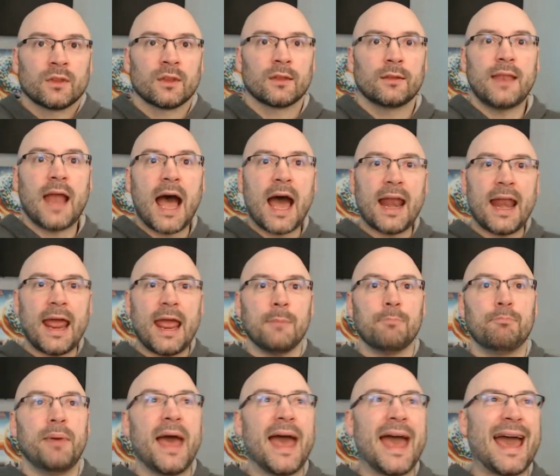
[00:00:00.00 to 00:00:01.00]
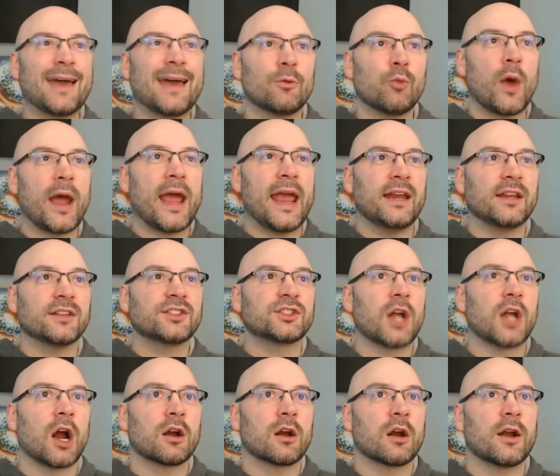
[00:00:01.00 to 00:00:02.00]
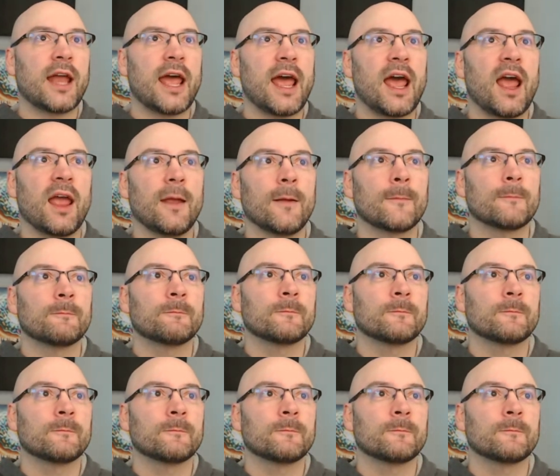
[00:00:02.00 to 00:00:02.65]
Not a bad way to start our day.